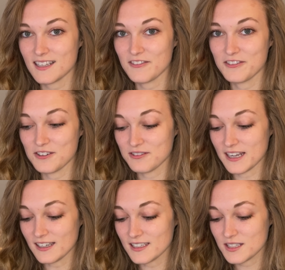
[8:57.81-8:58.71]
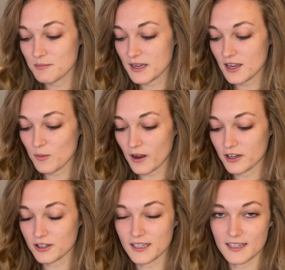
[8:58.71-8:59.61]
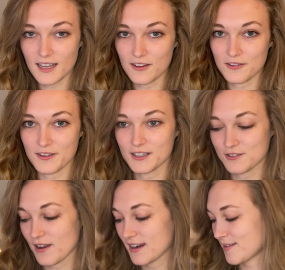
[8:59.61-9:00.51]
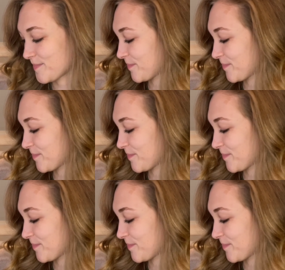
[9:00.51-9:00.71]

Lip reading: if you need it to be while you're getting other things ready.